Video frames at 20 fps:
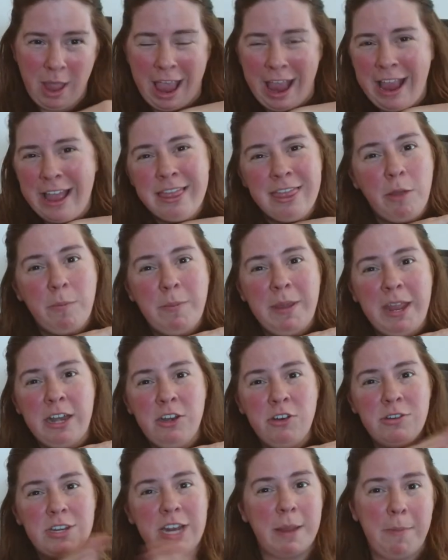and there'll be a
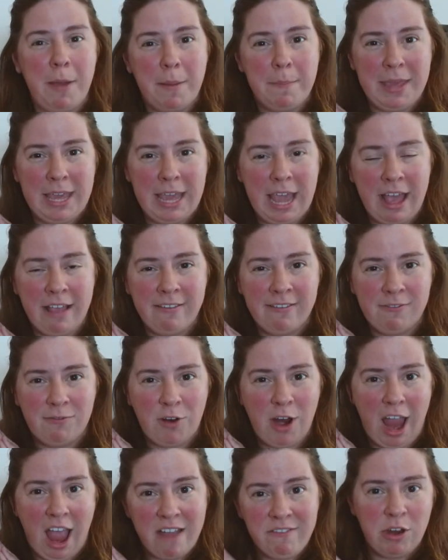new Dye Pot PS
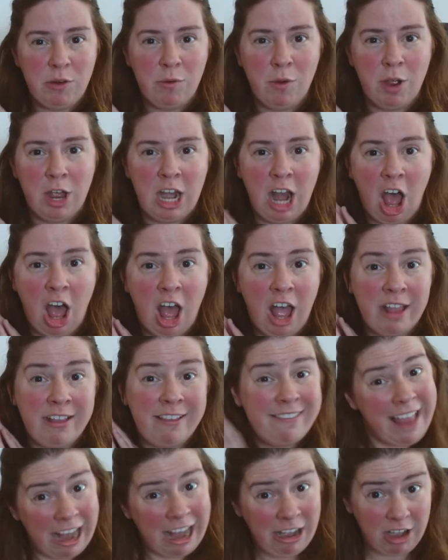for everyone on
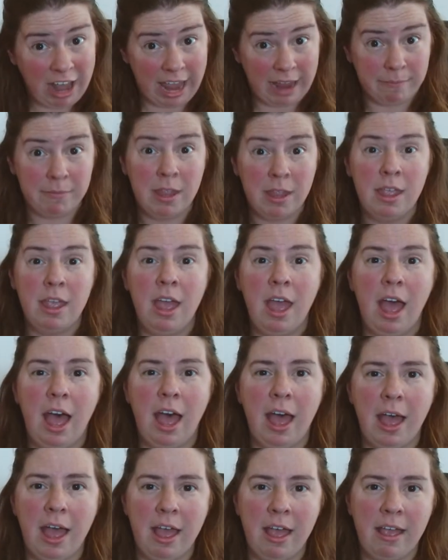Saturday.
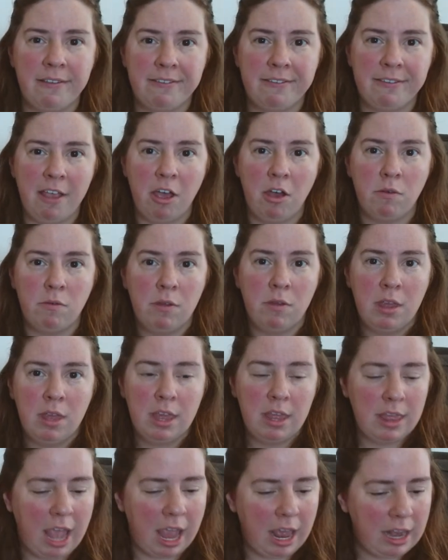Uh, so
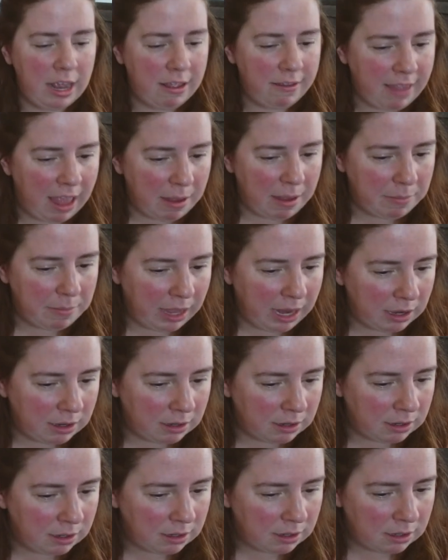that is that plan.
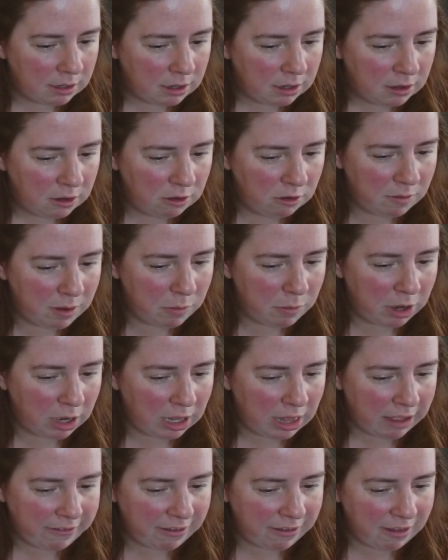You've been wearing
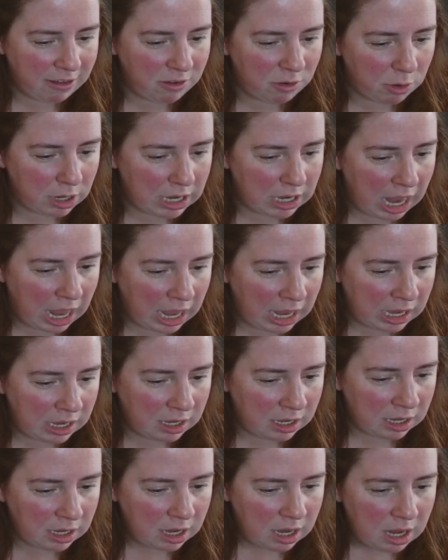glasses since you were nine.
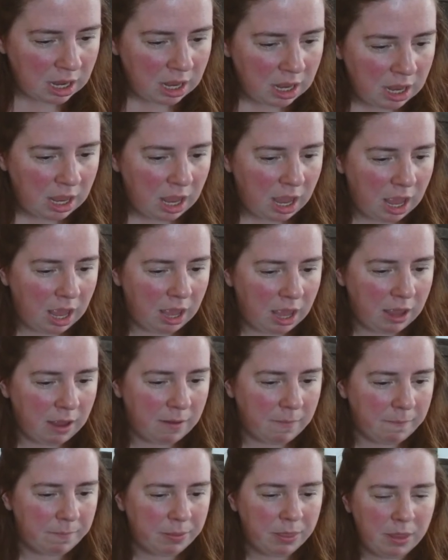
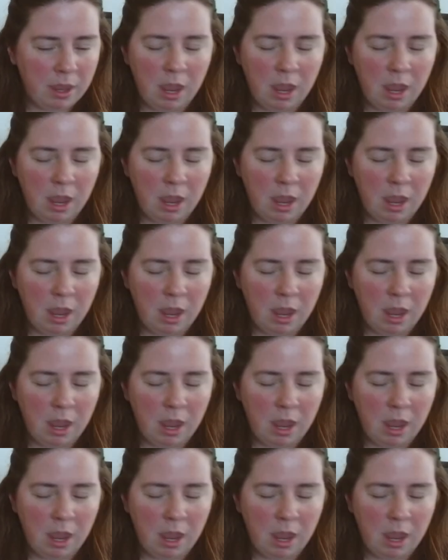Um,